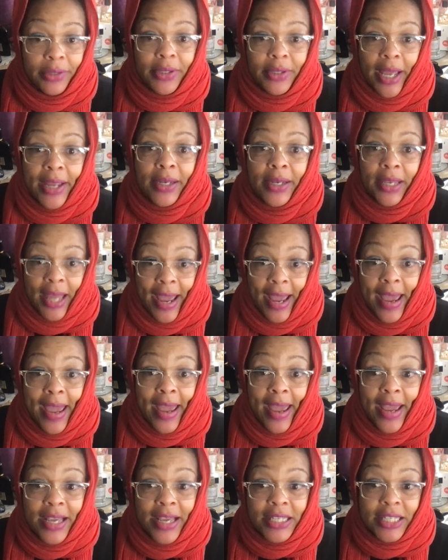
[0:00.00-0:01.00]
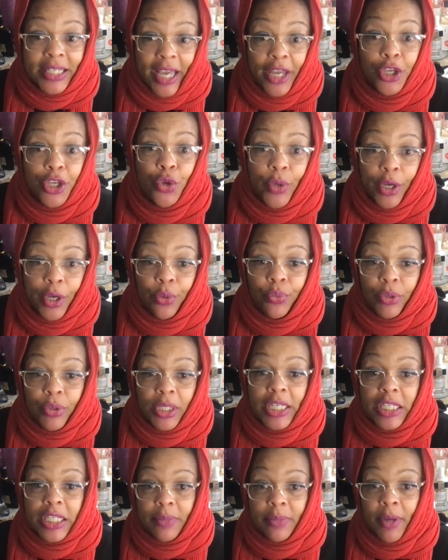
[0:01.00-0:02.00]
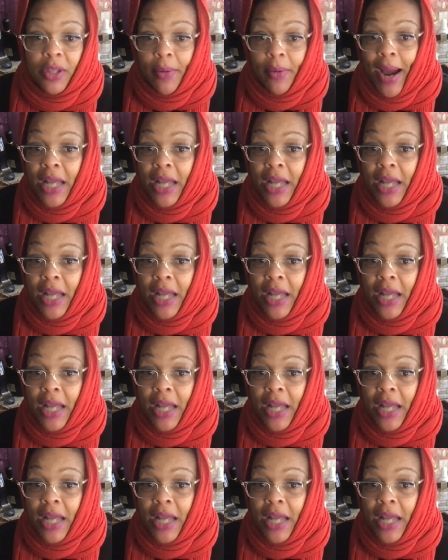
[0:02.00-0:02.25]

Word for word: They last and you can really smell them.